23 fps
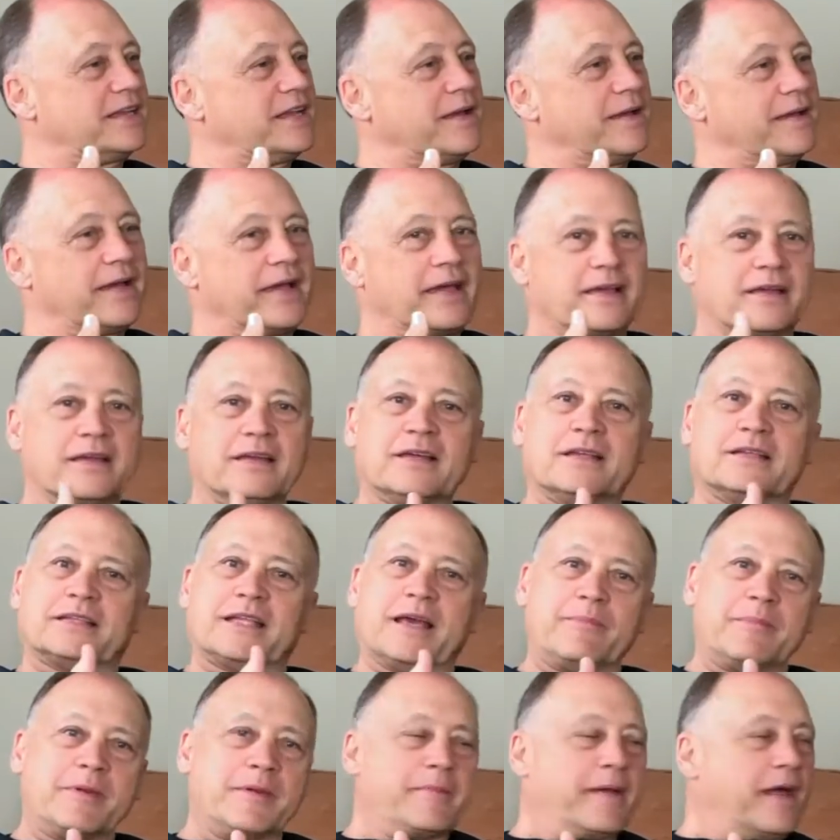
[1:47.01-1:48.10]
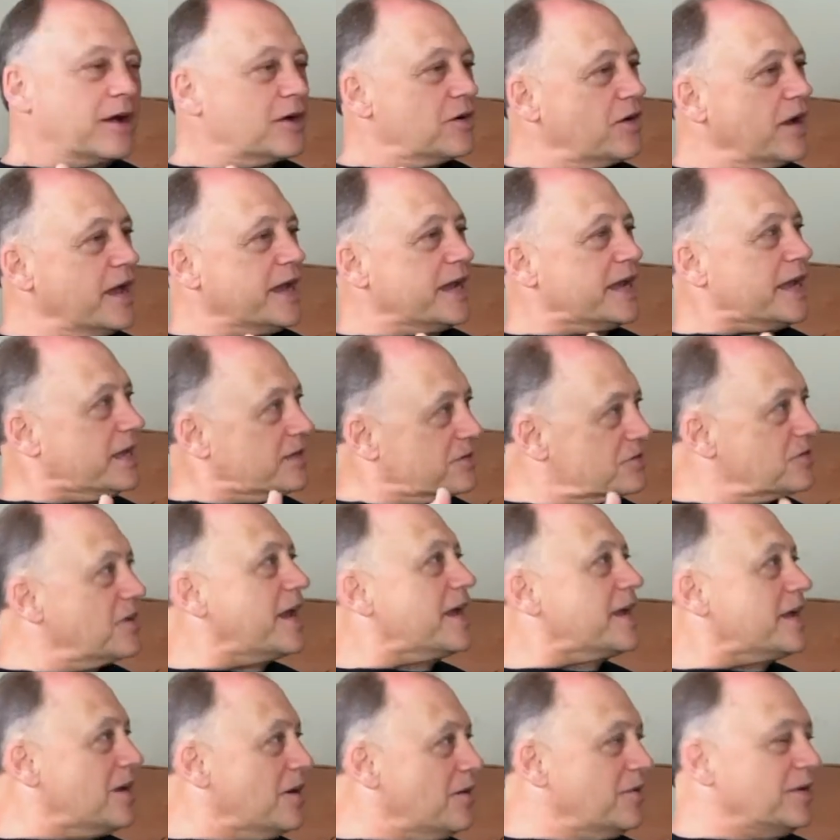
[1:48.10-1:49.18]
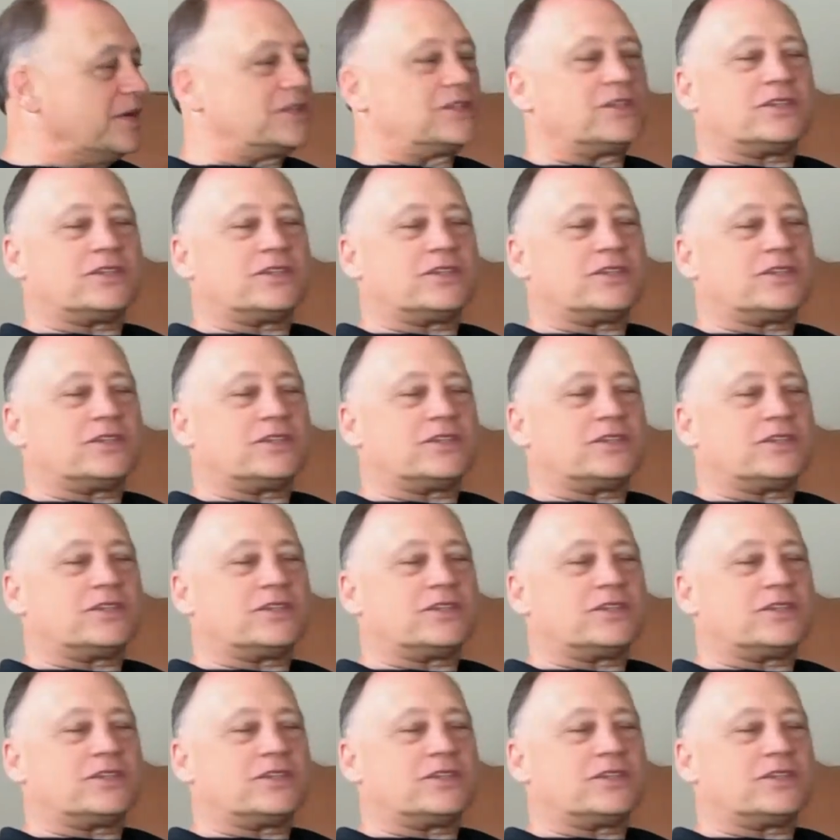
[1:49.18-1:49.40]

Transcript: Now, tell me about great. How's great going?